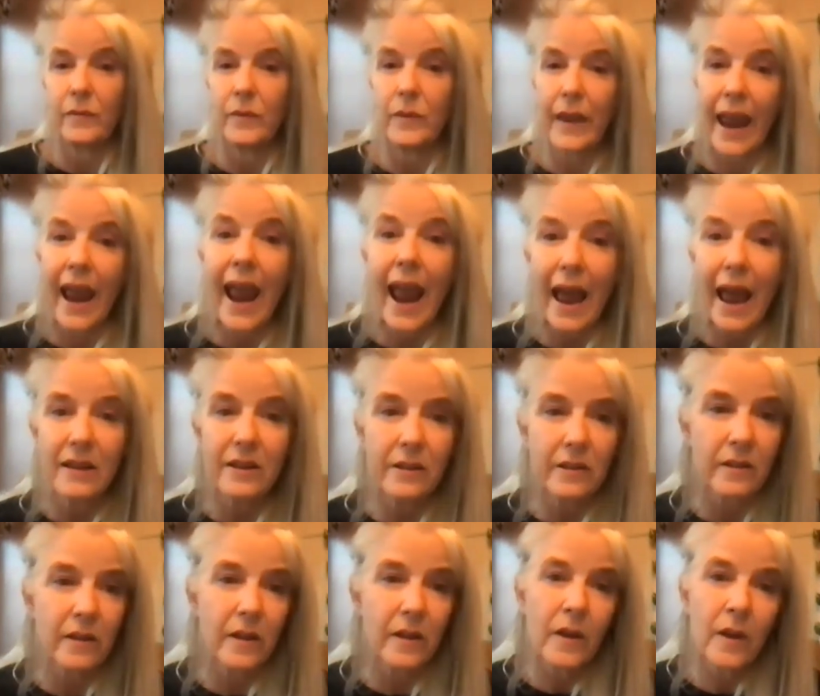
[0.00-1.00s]
can't.
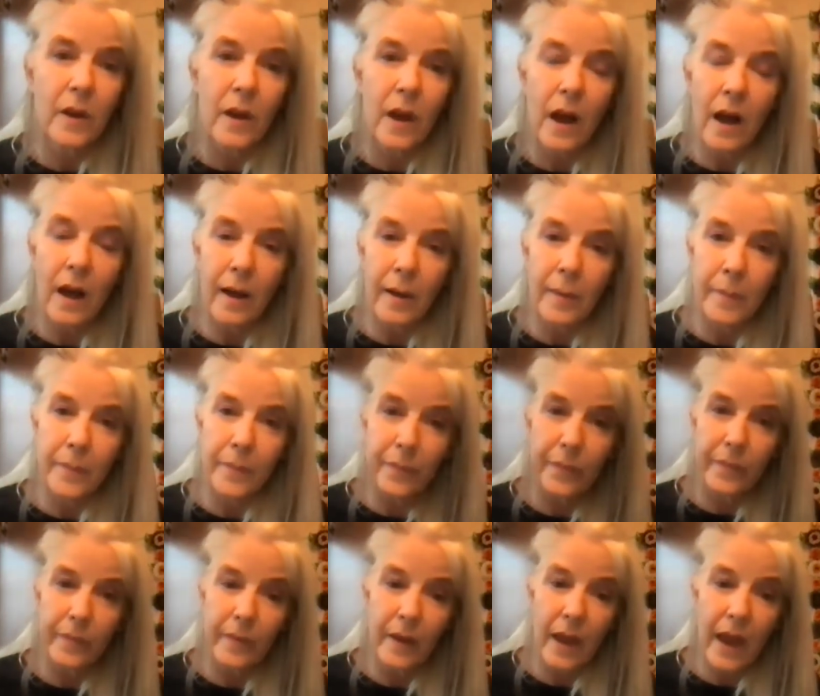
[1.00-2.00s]
But
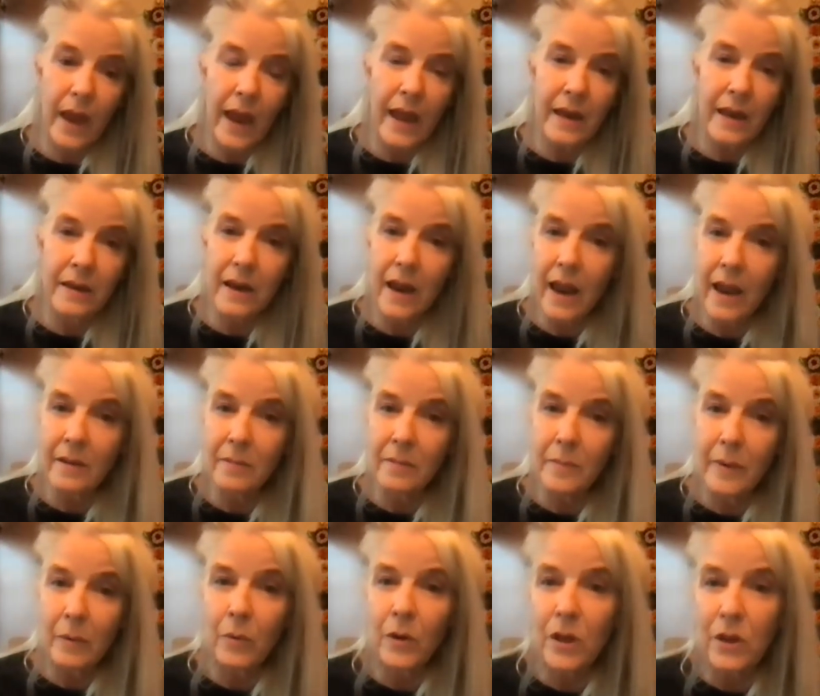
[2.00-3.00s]

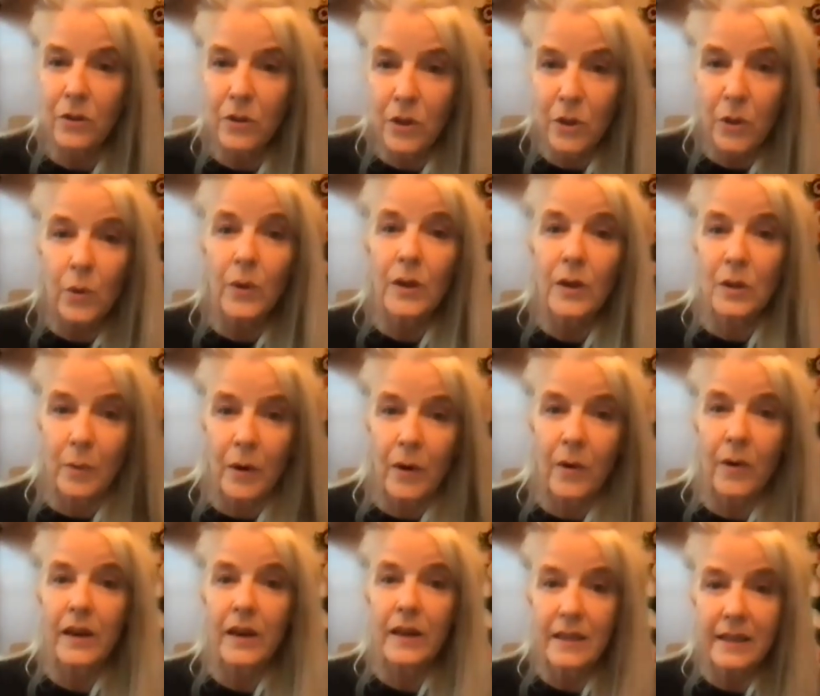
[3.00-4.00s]
when you do
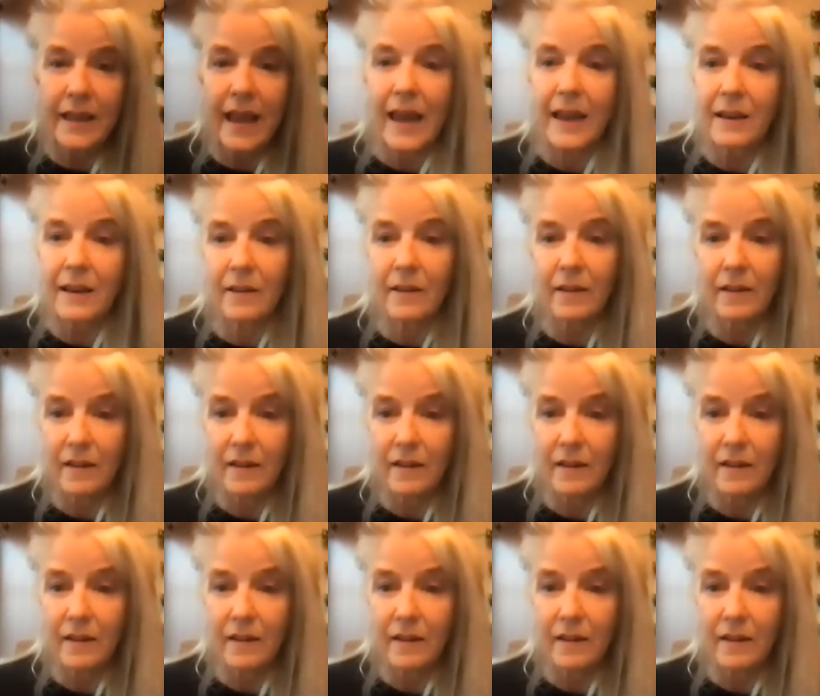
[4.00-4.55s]
experience that,